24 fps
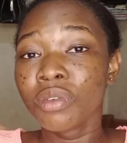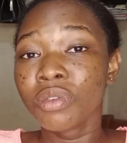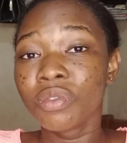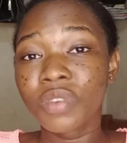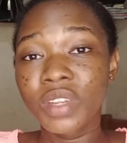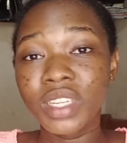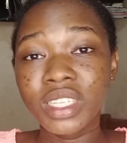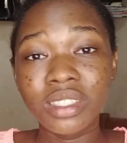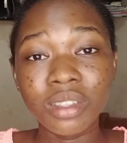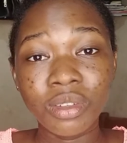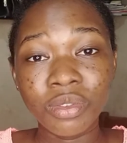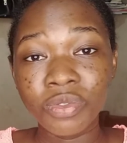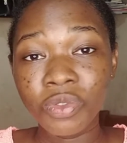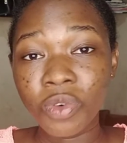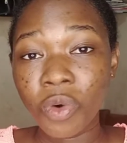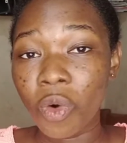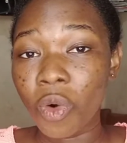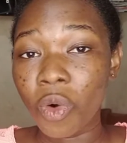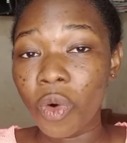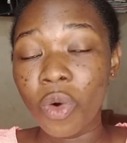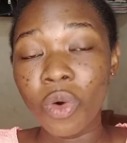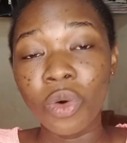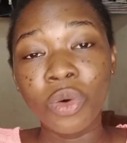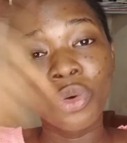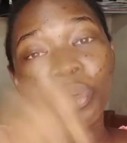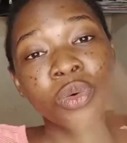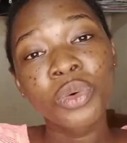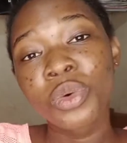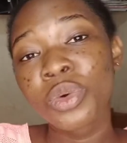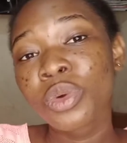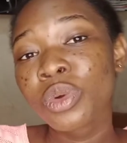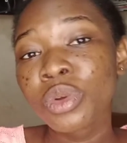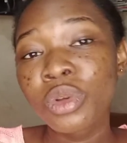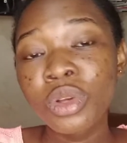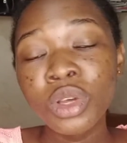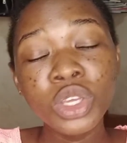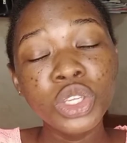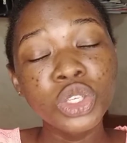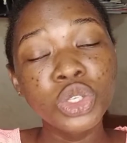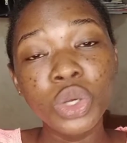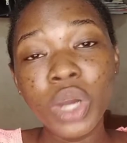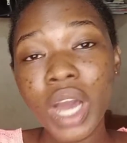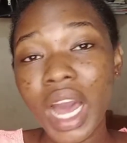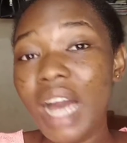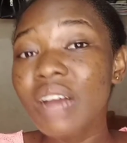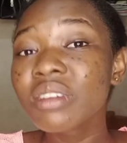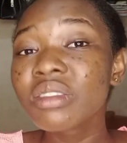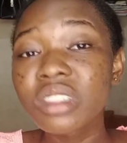first of all, you
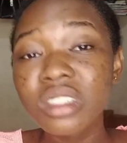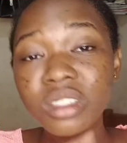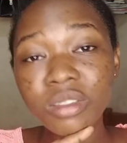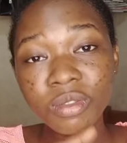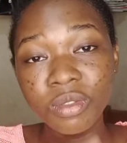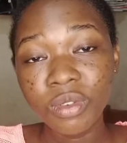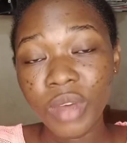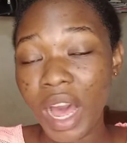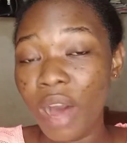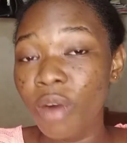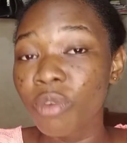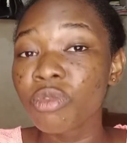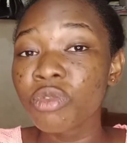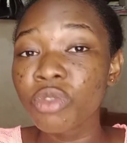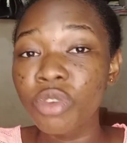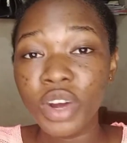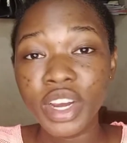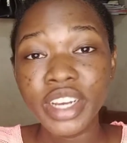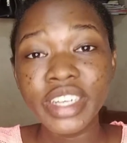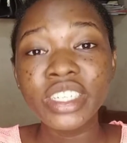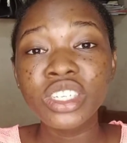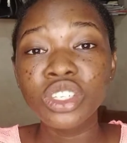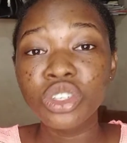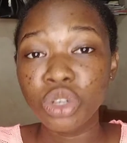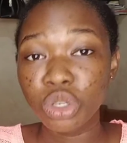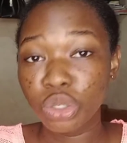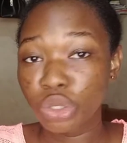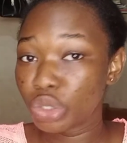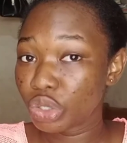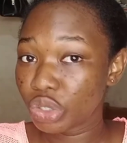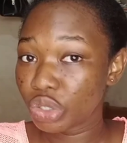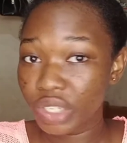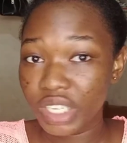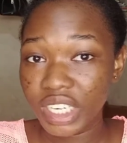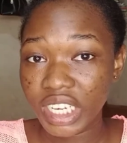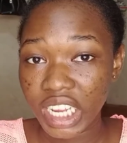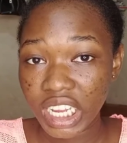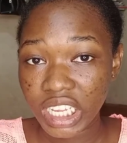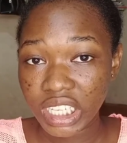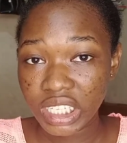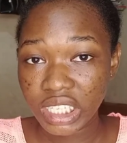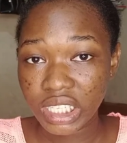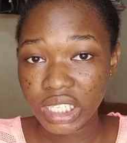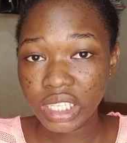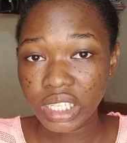have to avoid your triggers.